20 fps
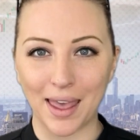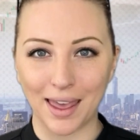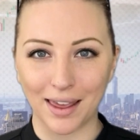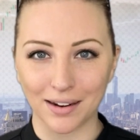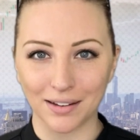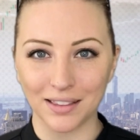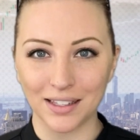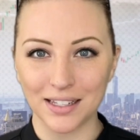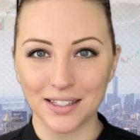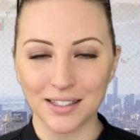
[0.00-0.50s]

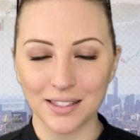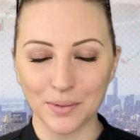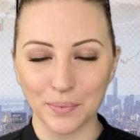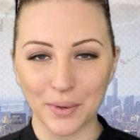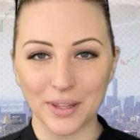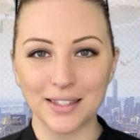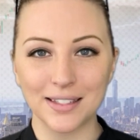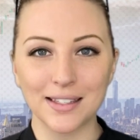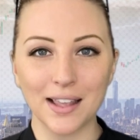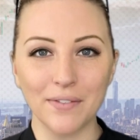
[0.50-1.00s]
analysts
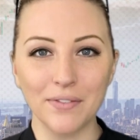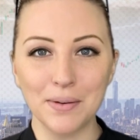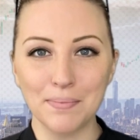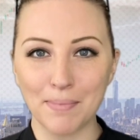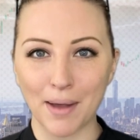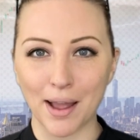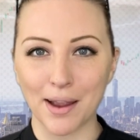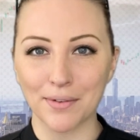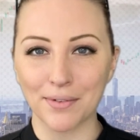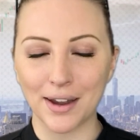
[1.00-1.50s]
with 7
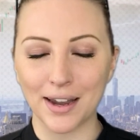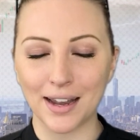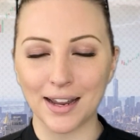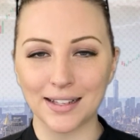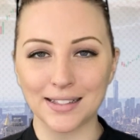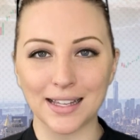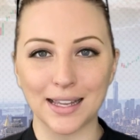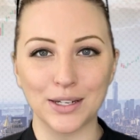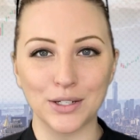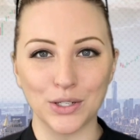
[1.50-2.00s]
buy
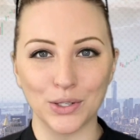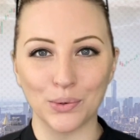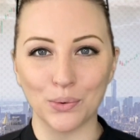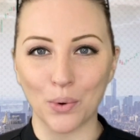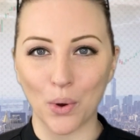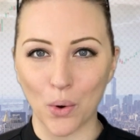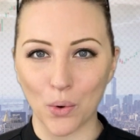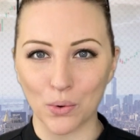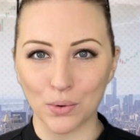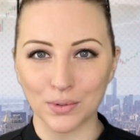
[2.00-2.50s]
ratings and 2
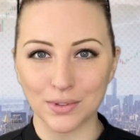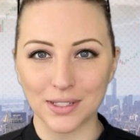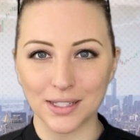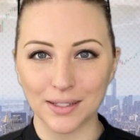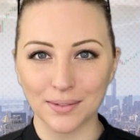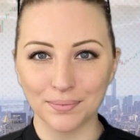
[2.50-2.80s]
holds.